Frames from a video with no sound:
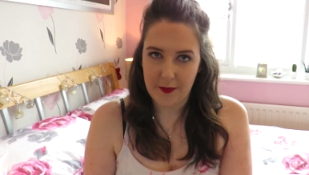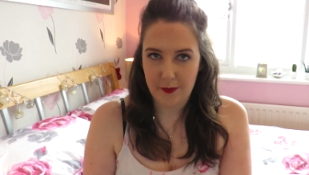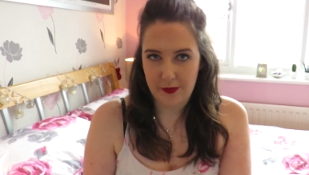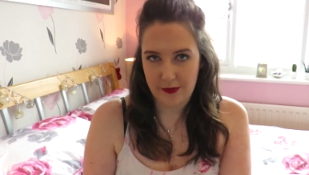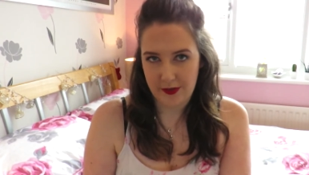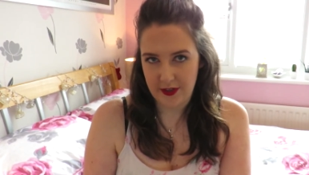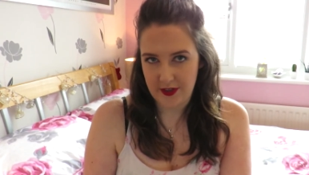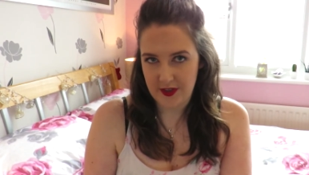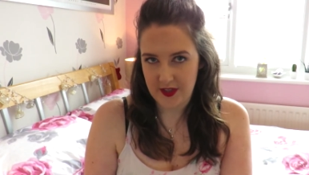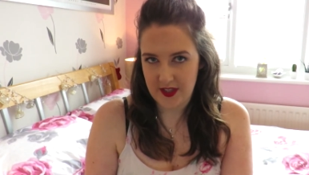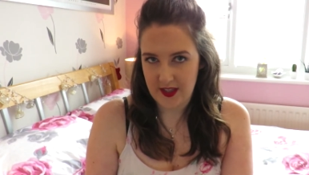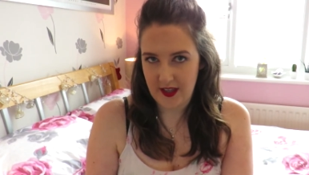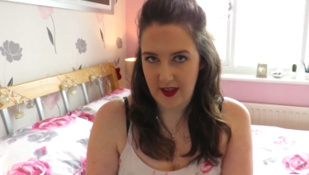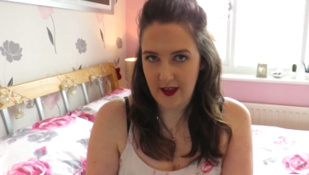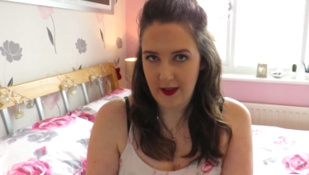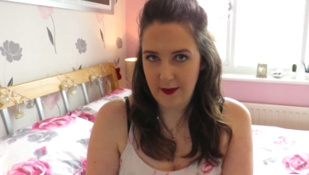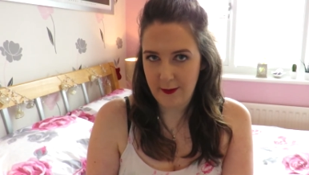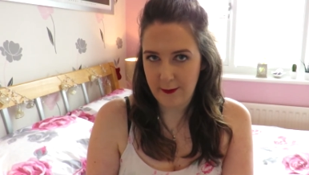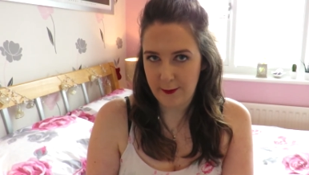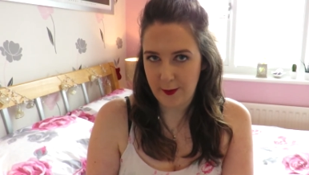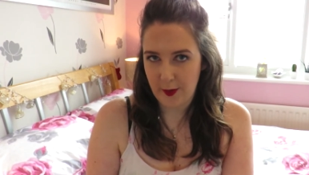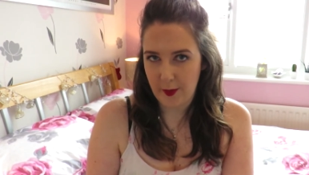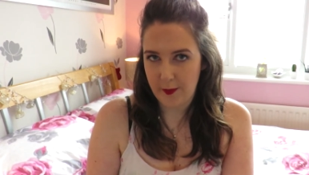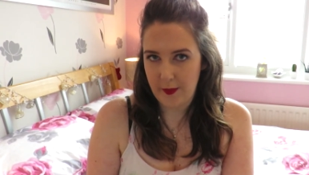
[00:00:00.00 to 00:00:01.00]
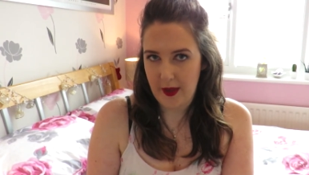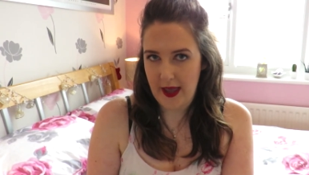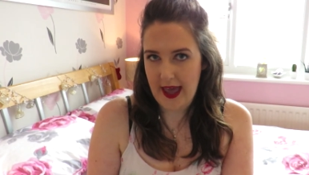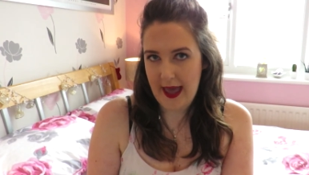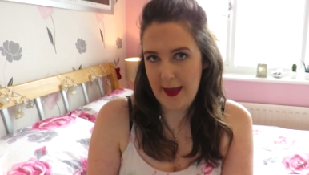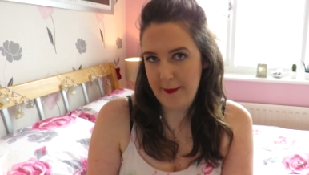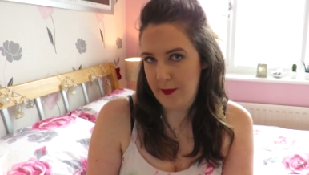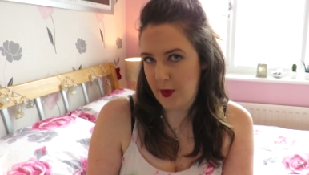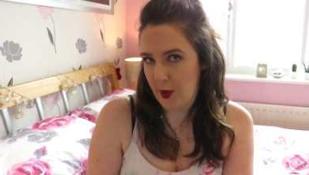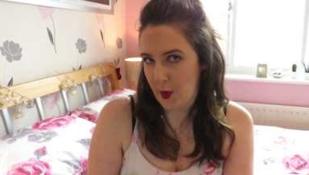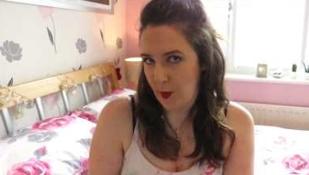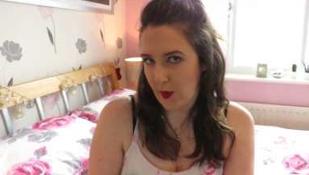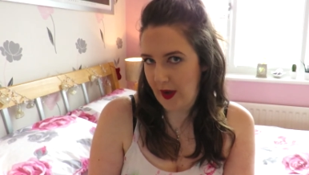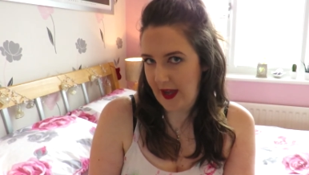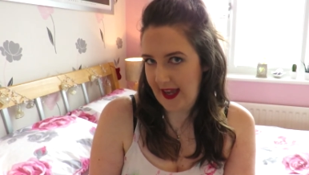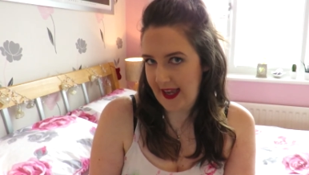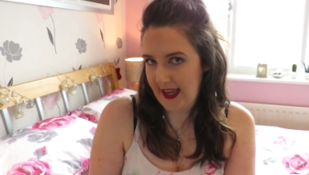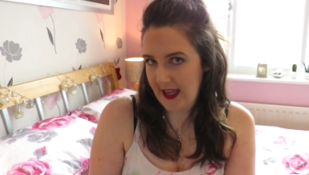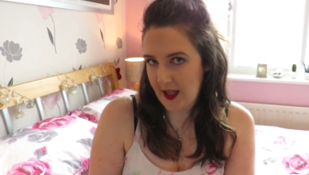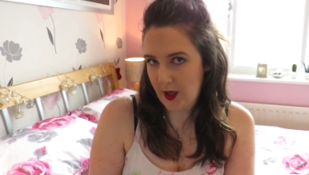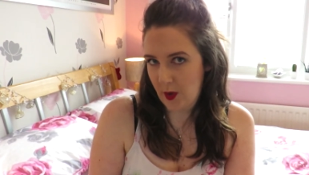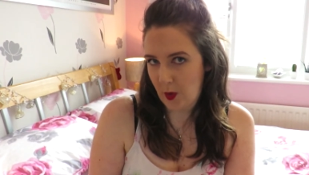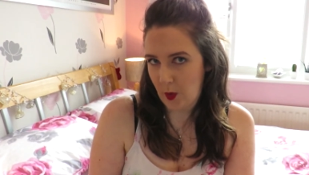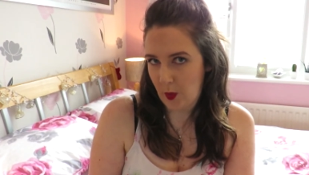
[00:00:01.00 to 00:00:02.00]
bronzer from
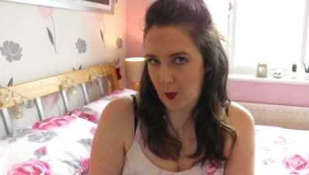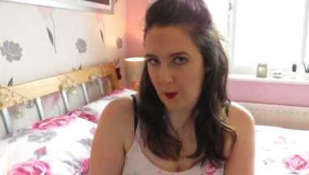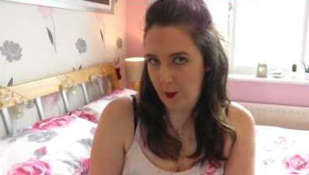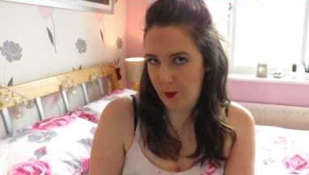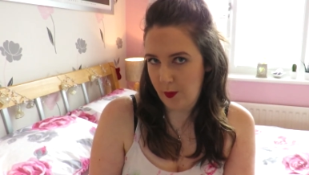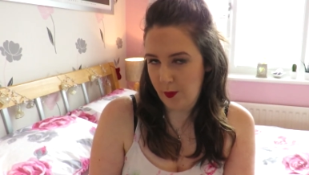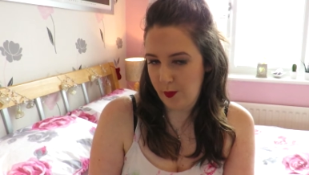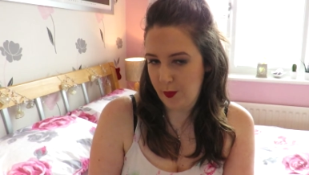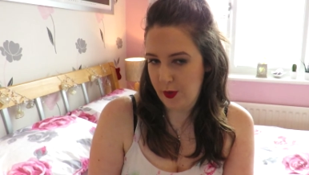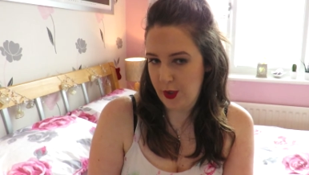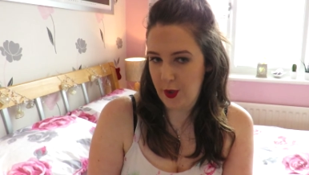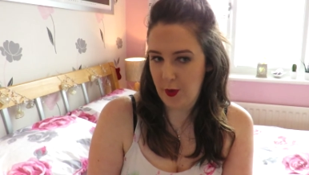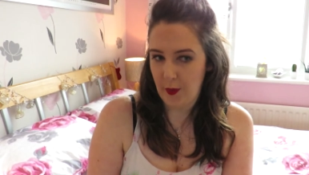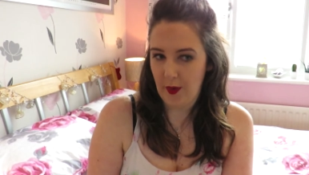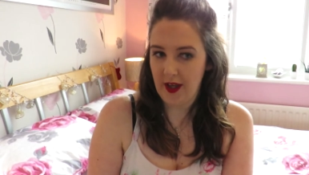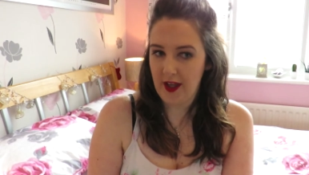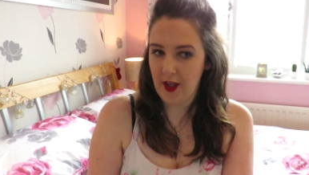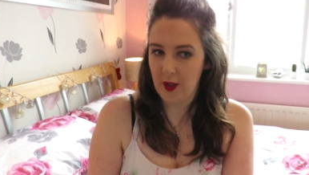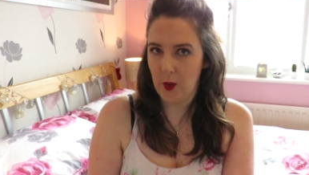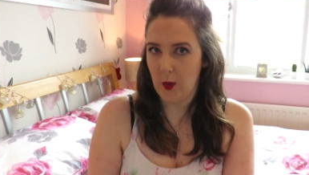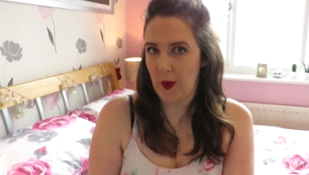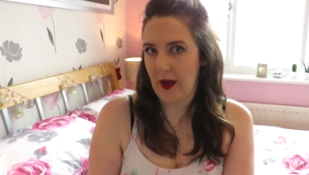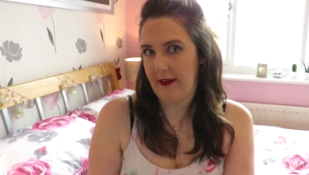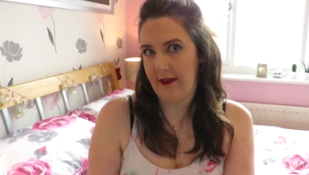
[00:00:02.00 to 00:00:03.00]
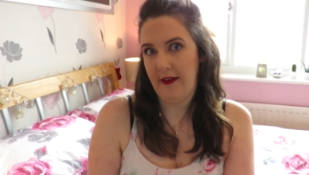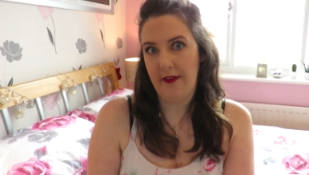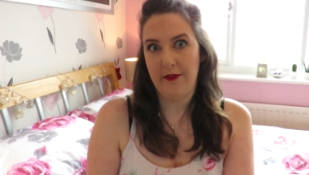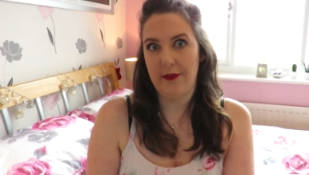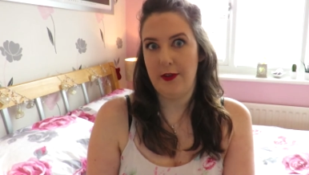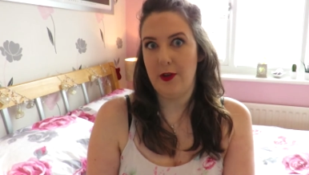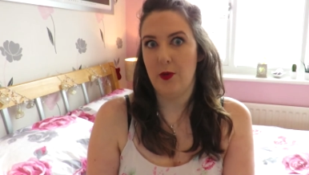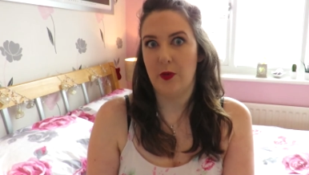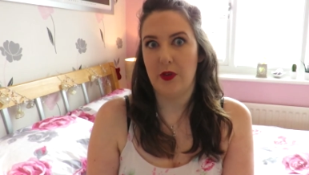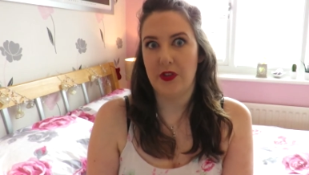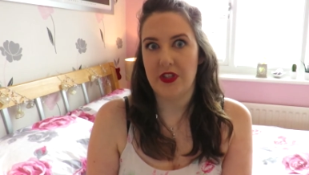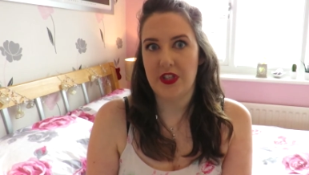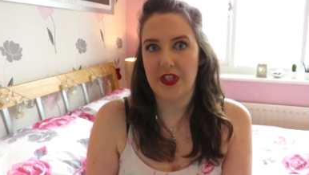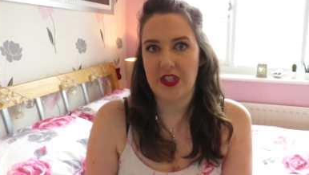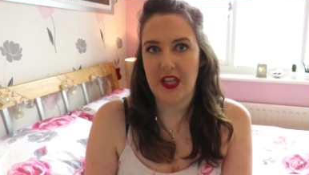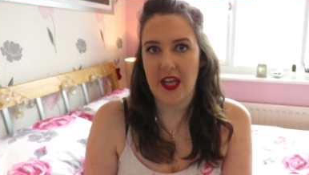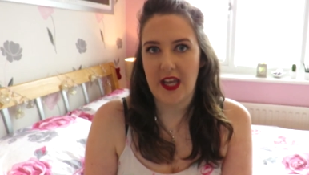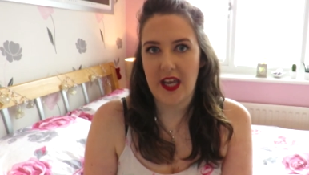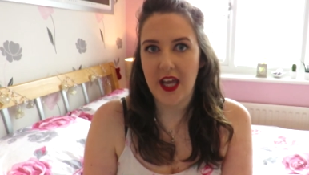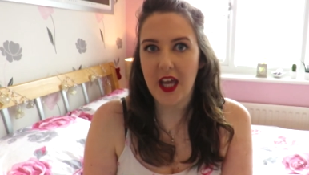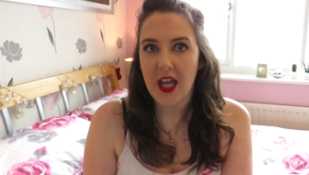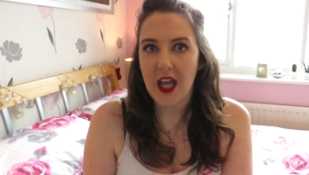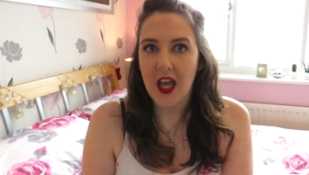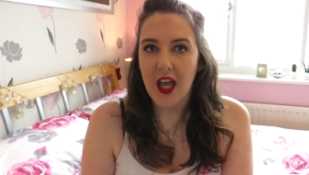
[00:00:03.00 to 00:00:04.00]
MUA or MUA or however you want to
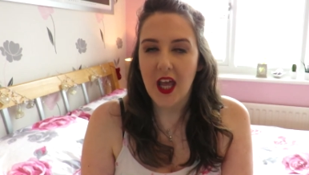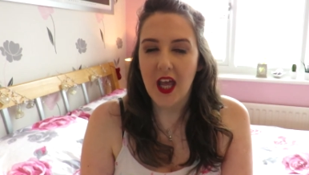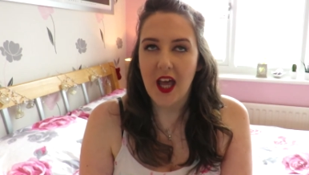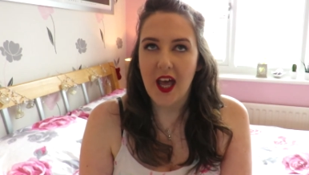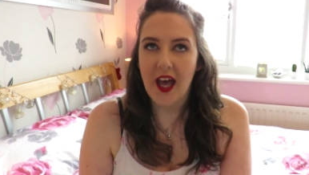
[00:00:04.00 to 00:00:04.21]
say it,